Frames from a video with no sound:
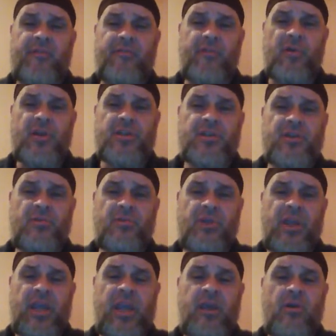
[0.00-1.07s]
for his
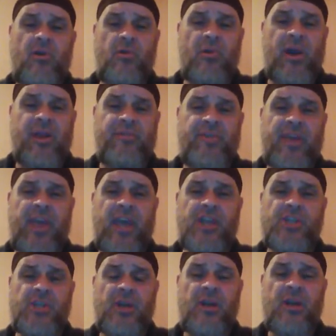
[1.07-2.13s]
own ego
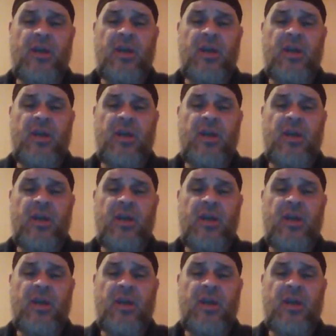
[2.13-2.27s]
gratification.